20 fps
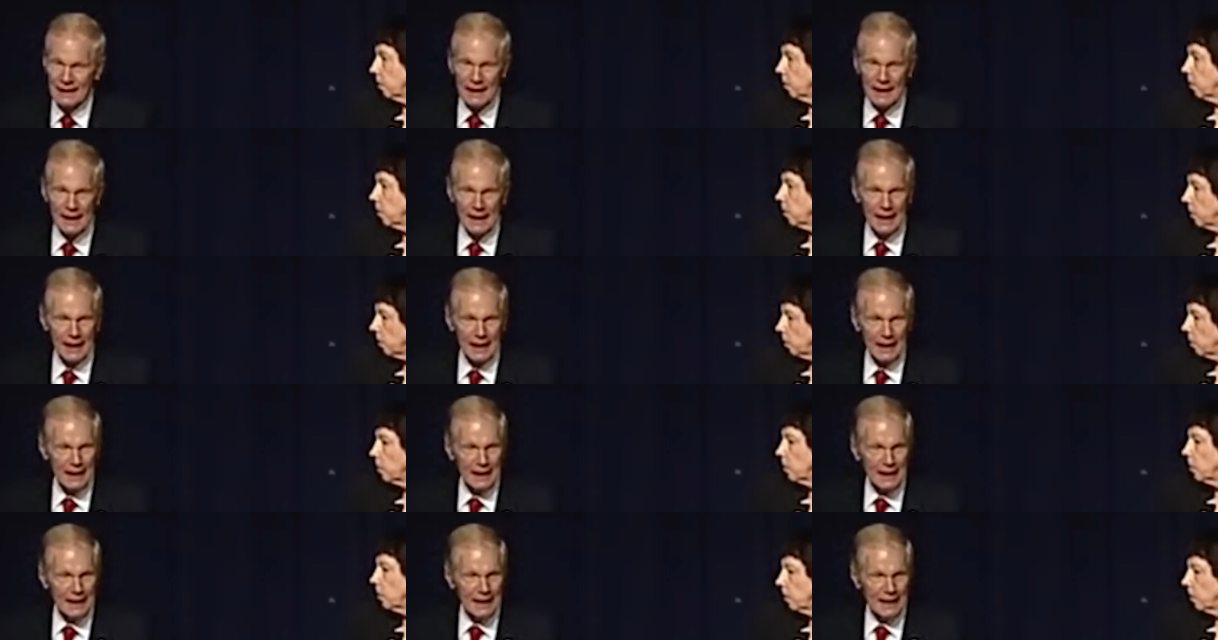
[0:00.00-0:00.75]

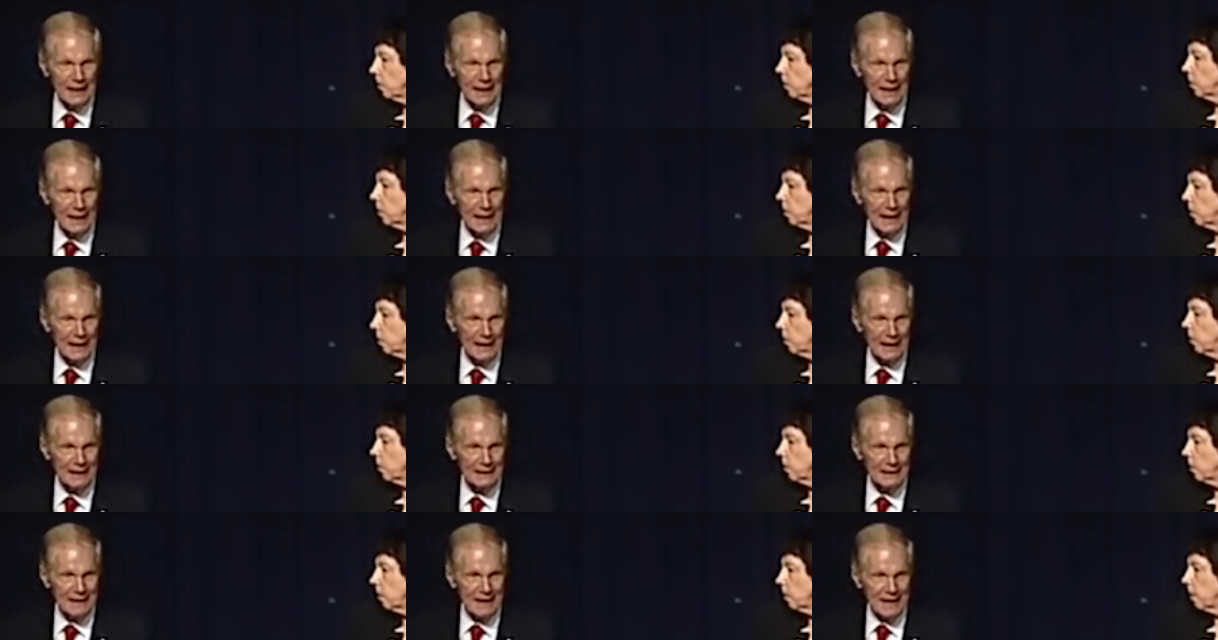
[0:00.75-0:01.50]
Speaker 1: uh,
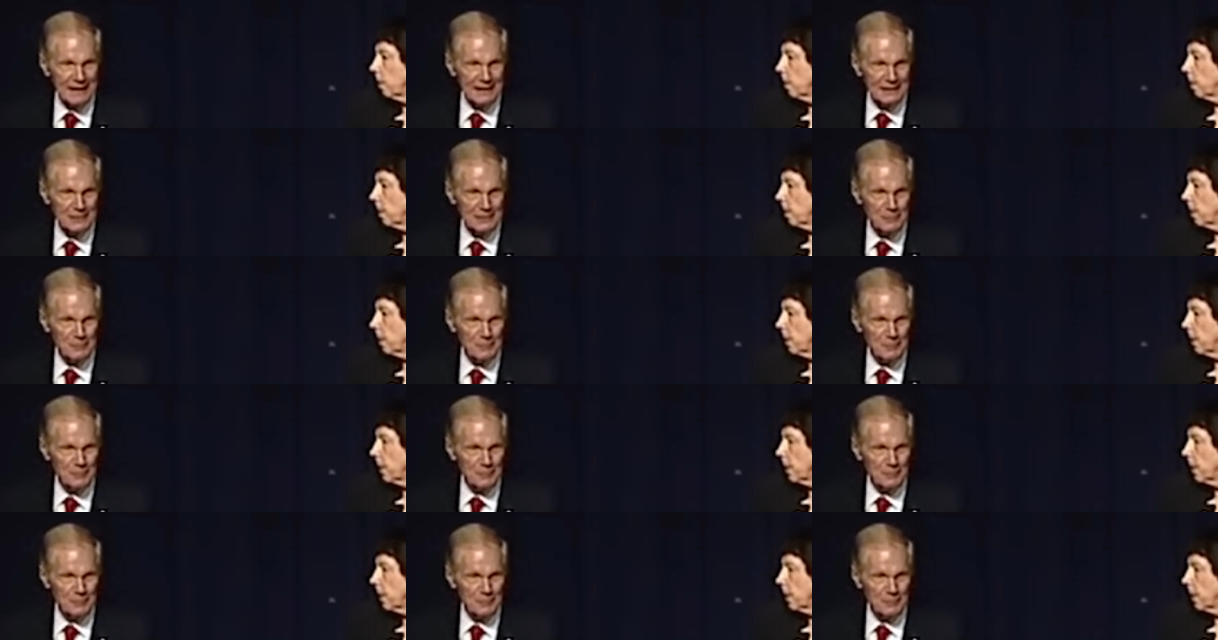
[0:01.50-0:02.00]
and that the,